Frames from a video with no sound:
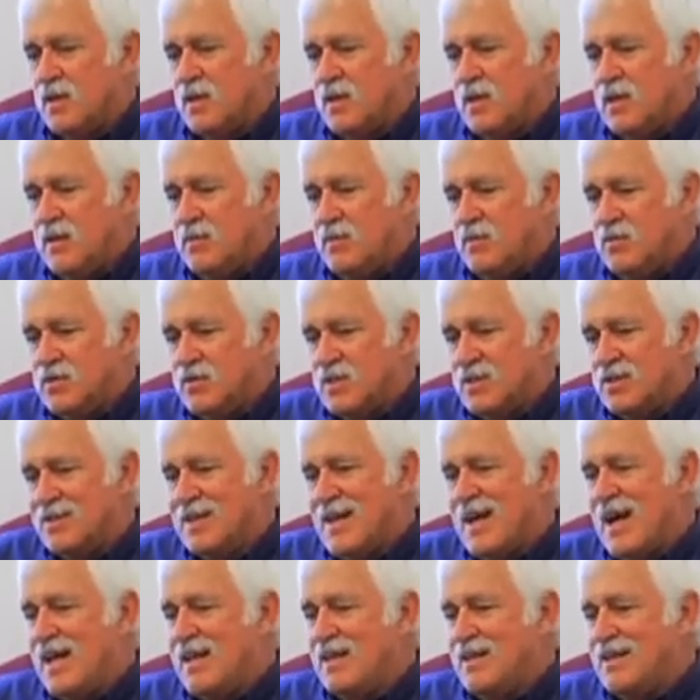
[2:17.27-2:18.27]
and it was
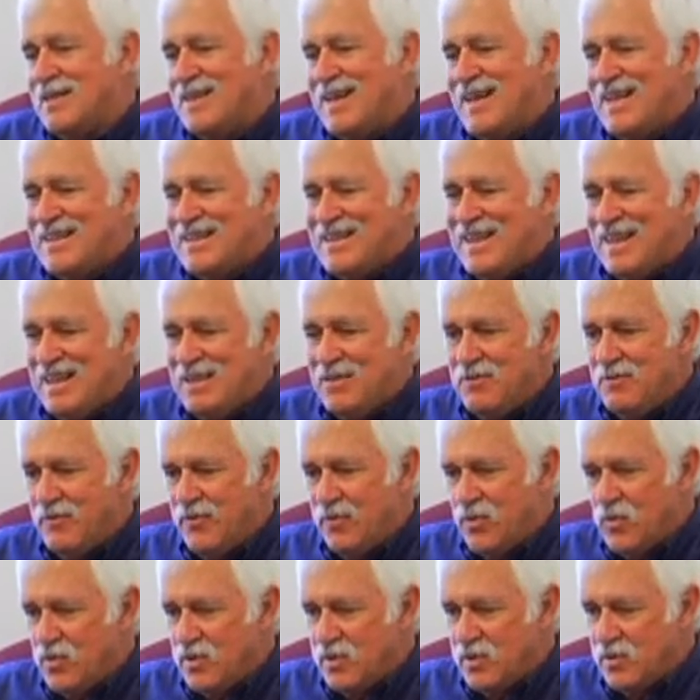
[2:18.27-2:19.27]
decided in
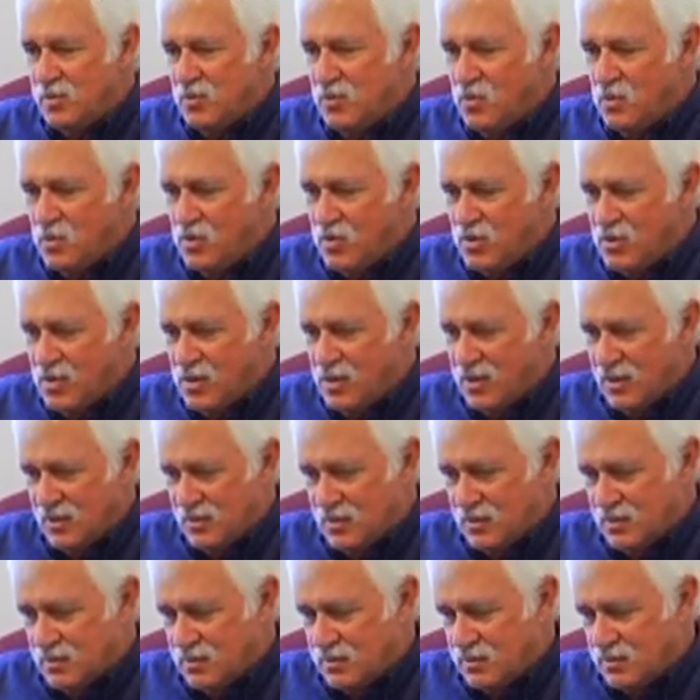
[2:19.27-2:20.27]

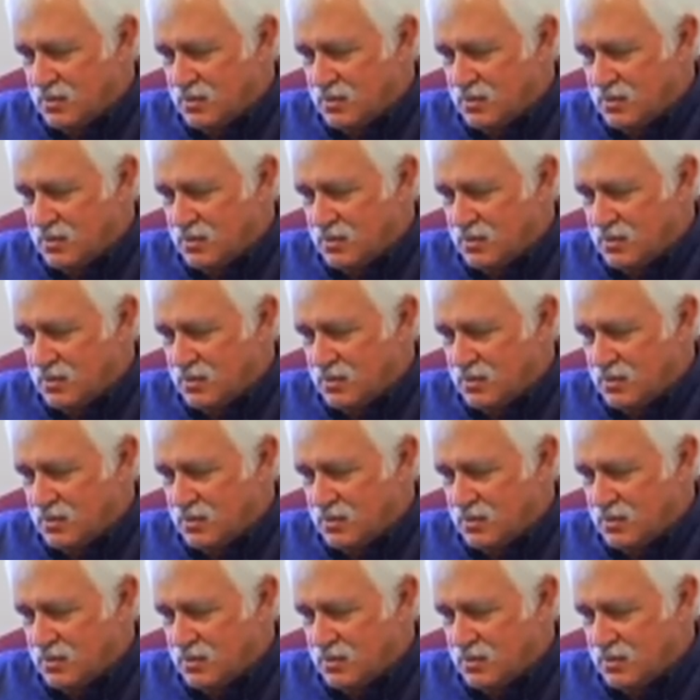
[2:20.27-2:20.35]
1841.